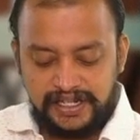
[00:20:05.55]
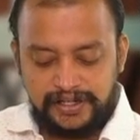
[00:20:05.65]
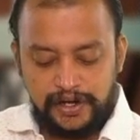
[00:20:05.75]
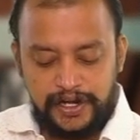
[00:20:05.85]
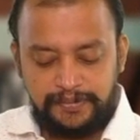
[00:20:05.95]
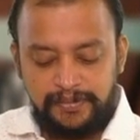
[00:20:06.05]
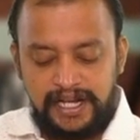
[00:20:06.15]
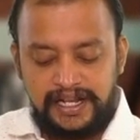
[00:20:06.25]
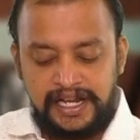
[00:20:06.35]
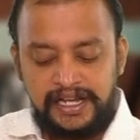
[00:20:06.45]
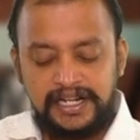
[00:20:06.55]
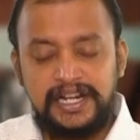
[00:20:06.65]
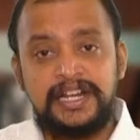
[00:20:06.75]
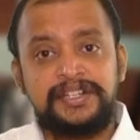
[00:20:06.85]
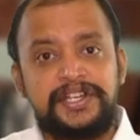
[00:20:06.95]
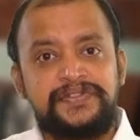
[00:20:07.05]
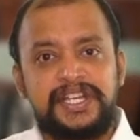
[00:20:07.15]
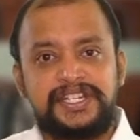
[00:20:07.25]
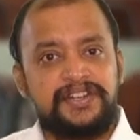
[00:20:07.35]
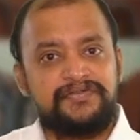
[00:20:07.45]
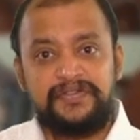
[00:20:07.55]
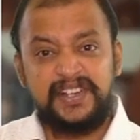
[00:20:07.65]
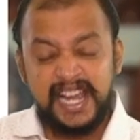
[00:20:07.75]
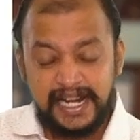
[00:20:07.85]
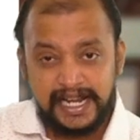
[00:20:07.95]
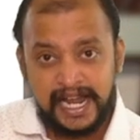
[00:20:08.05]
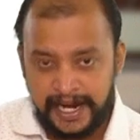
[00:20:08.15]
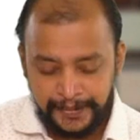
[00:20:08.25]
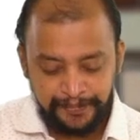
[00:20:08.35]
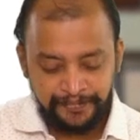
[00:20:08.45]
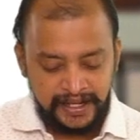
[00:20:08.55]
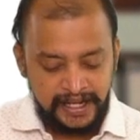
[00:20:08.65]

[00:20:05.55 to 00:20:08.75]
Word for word: does not meet the ingredients of section 58A.